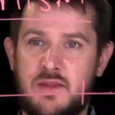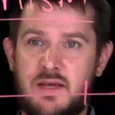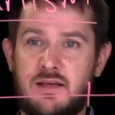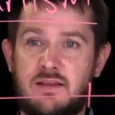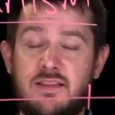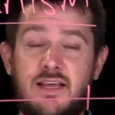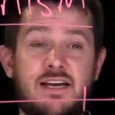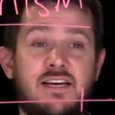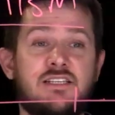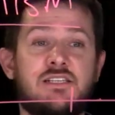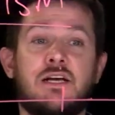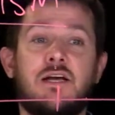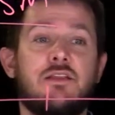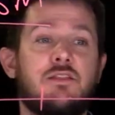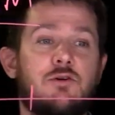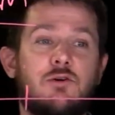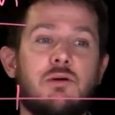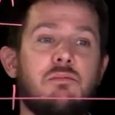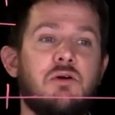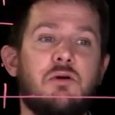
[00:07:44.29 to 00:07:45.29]
That is, the
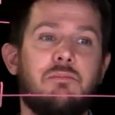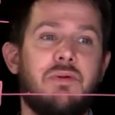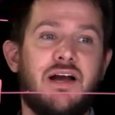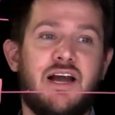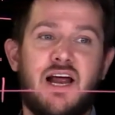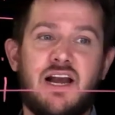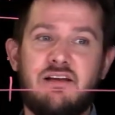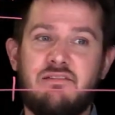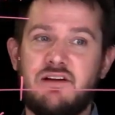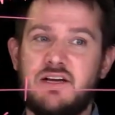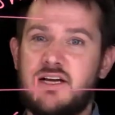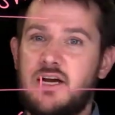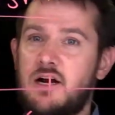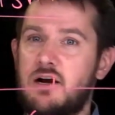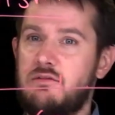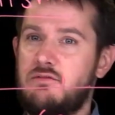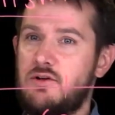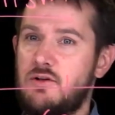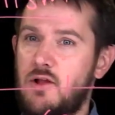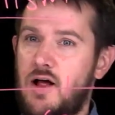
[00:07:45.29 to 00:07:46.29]
criminal might not even care
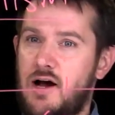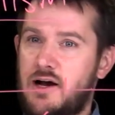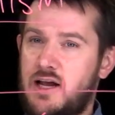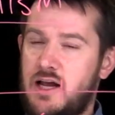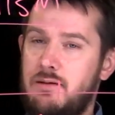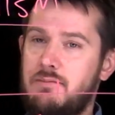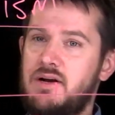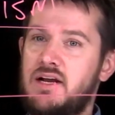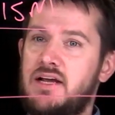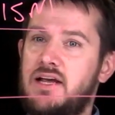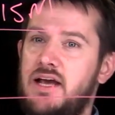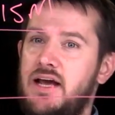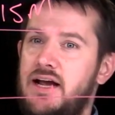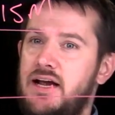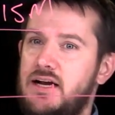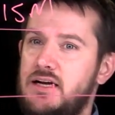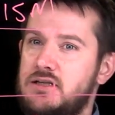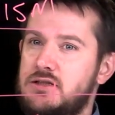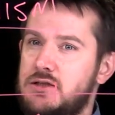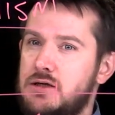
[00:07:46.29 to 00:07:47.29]
if you lock him in a
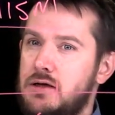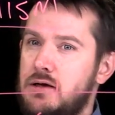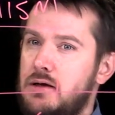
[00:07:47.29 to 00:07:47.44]
cage,